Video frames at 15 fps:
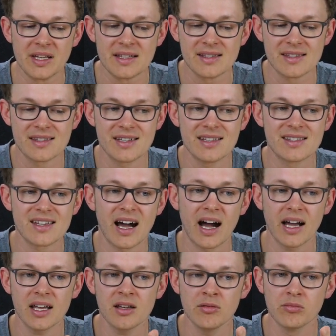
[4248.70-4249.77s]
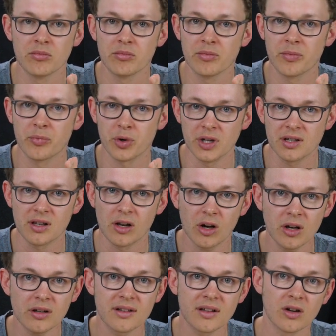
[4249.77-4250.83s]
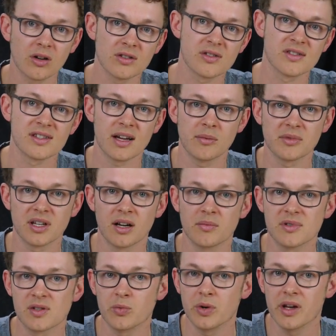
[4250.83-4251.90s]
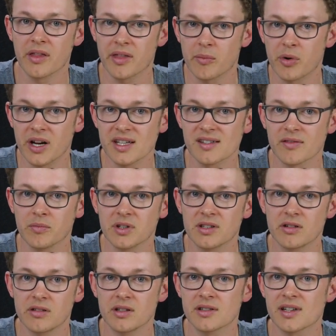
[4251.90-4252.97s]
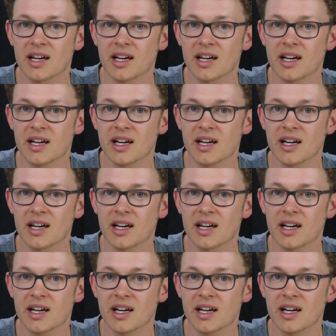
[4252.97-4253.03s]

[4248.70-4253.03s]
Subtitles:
Since I print a lot and also sometimes with abrasive materials,